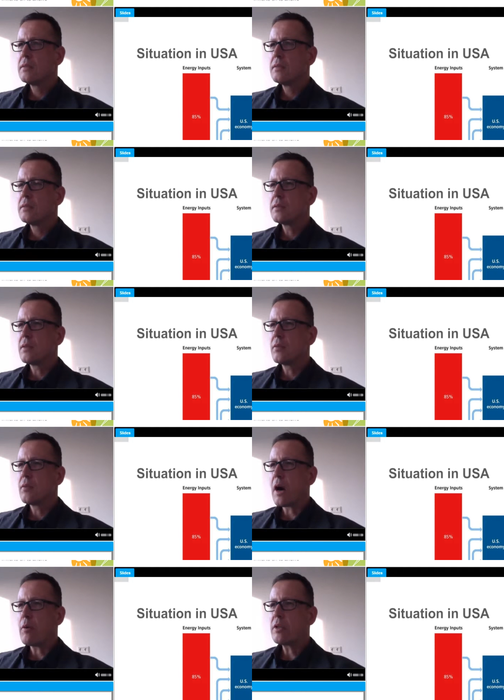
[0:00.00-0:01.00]
So
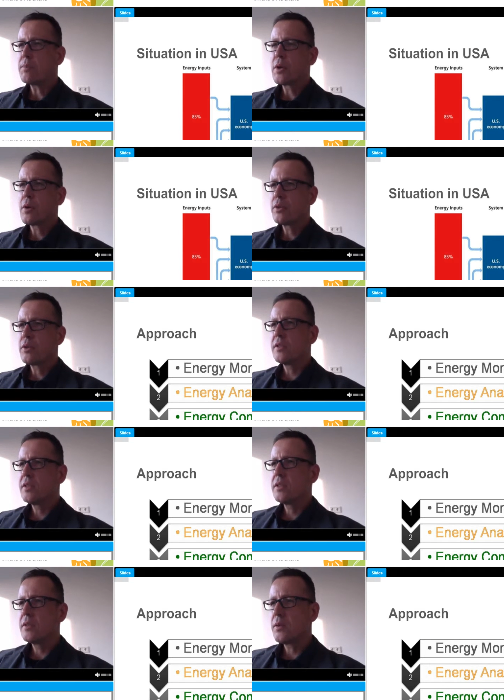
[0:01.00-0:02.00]
our approach
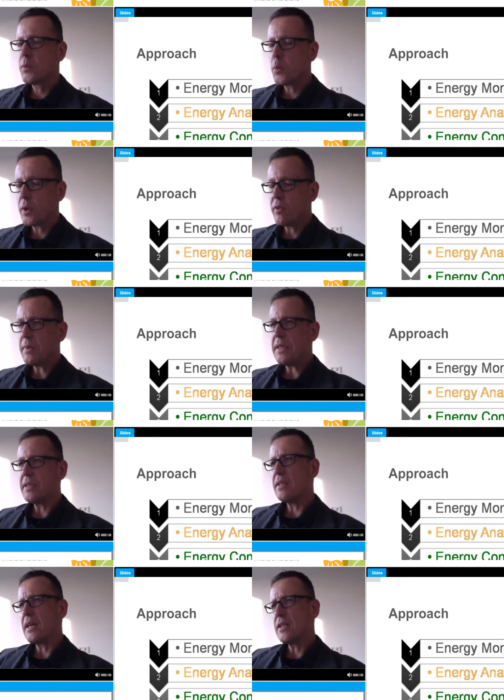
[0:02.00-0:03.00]
is, when we meet
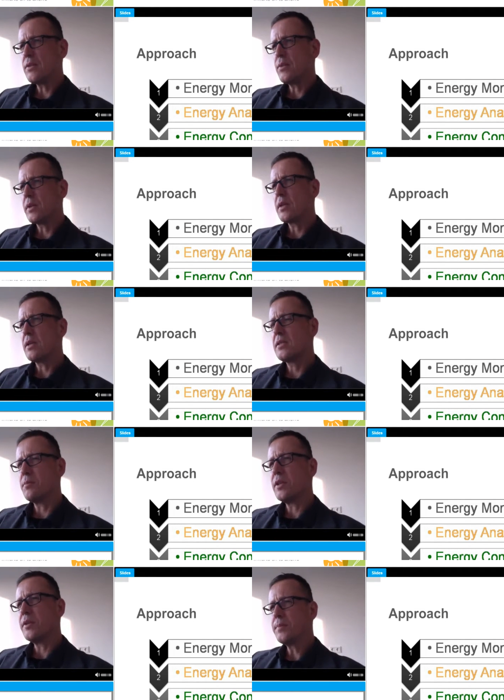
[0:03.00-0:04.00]
an industrial
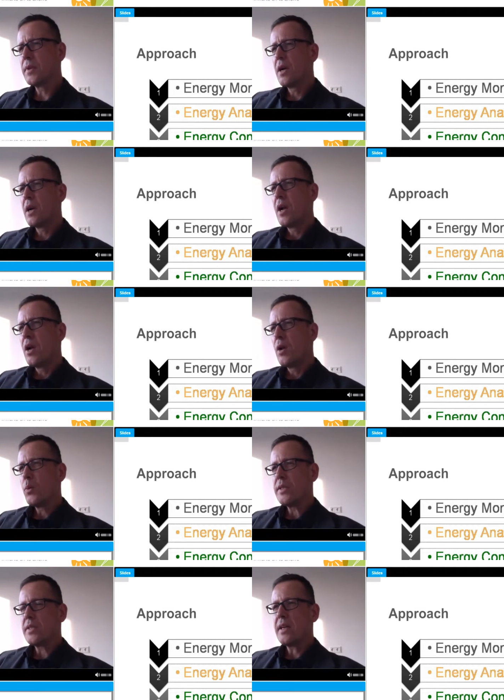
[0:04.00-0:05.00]
customer,
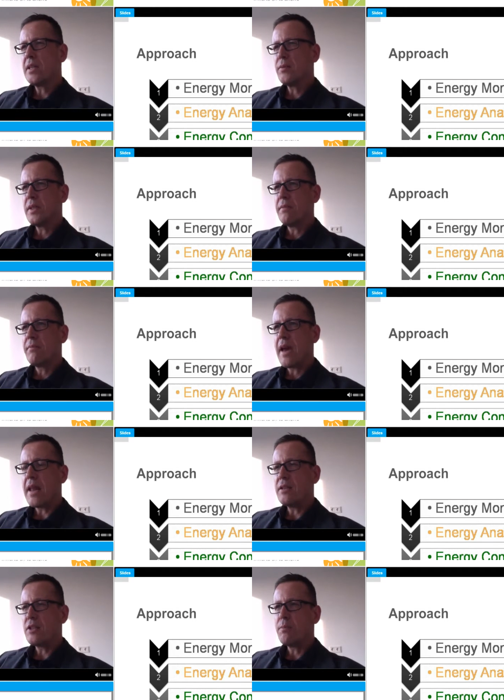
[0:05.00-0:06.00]
we start with an
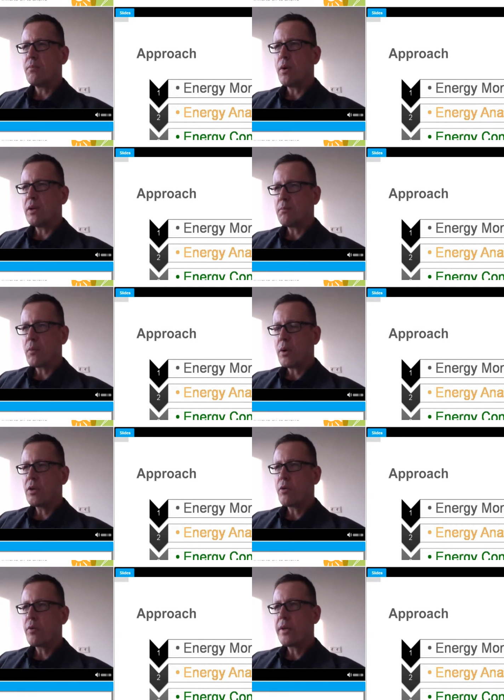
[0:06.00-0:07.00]
energy
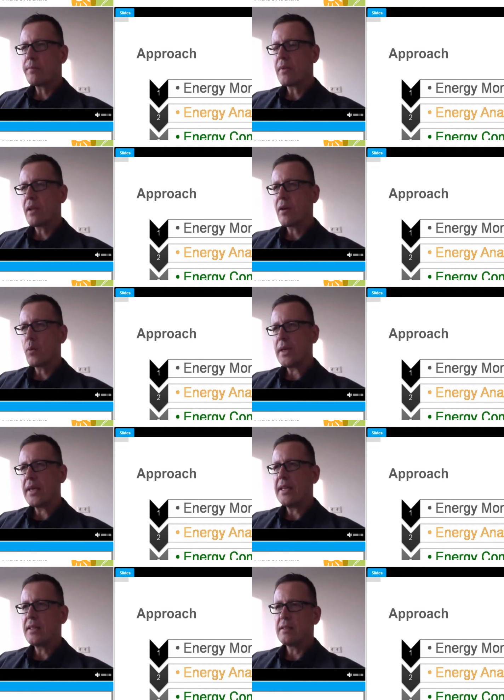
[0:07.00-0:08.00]
monitoring. We
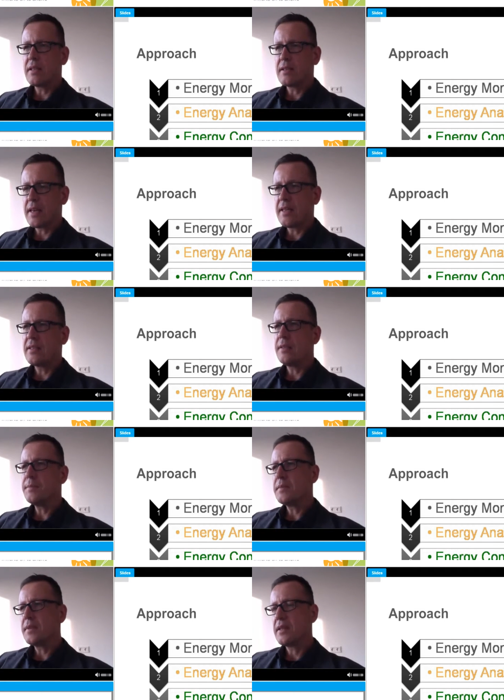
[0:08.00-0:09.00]
gather the
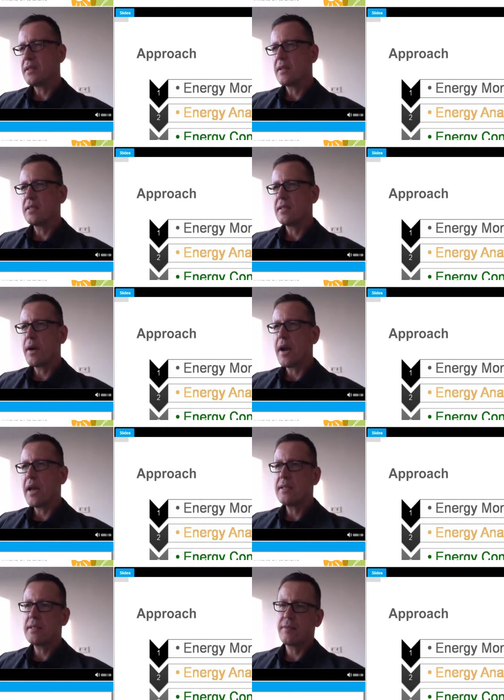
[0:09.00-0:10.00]
data that the customer
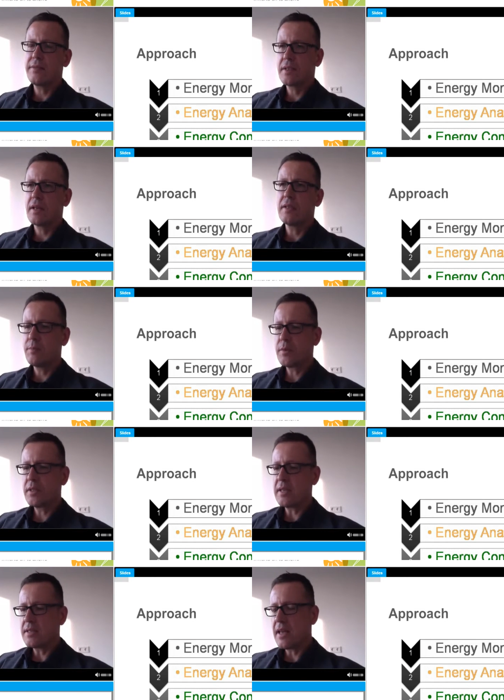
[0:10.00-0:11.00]
has. If the customer
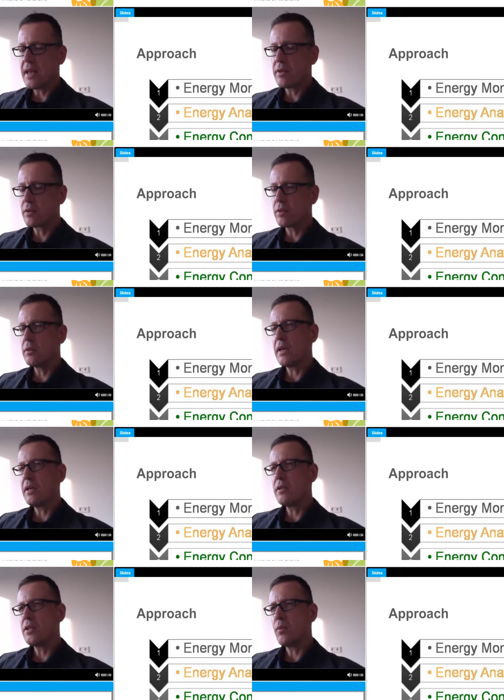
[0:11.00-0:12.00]
doesn't have a good
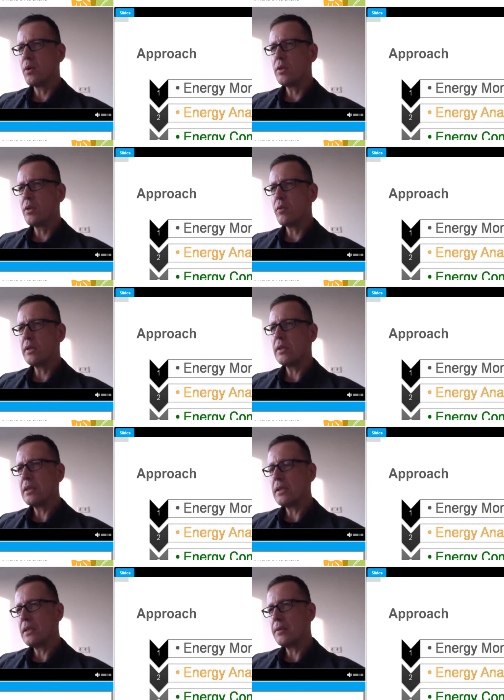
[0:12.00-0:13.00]
energy monitoring
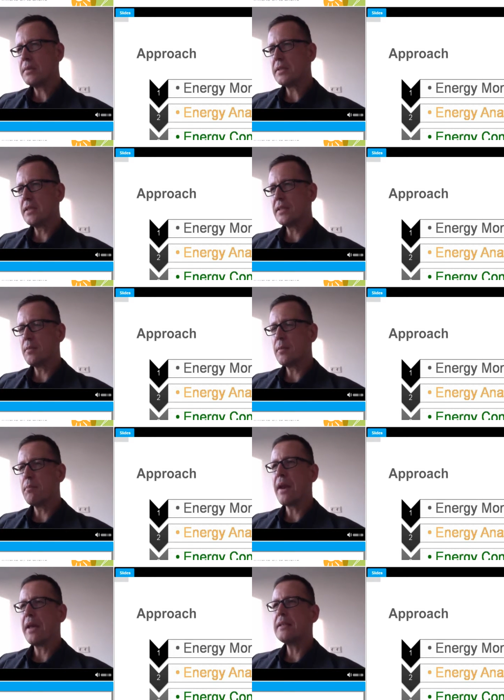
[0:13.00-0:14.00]
system in
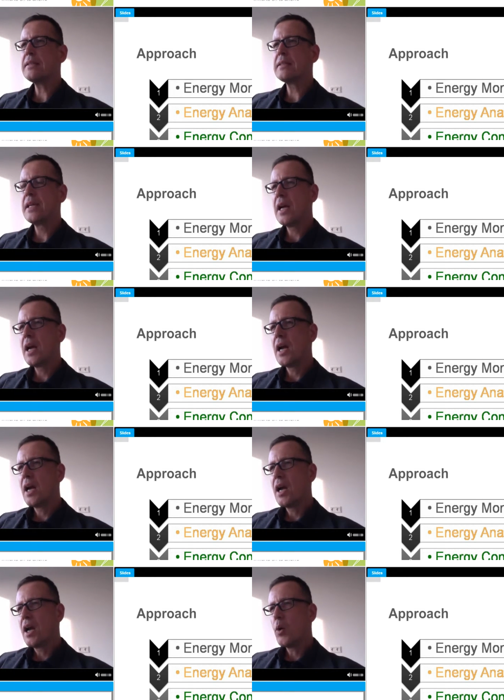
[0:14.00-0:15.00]
place,
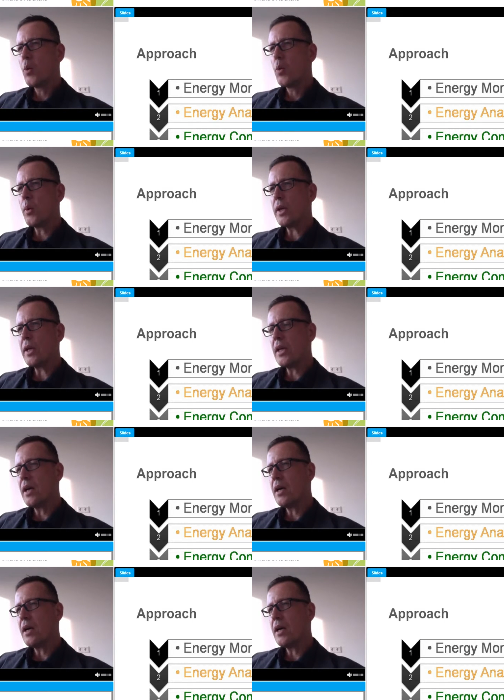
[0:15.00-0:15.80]
we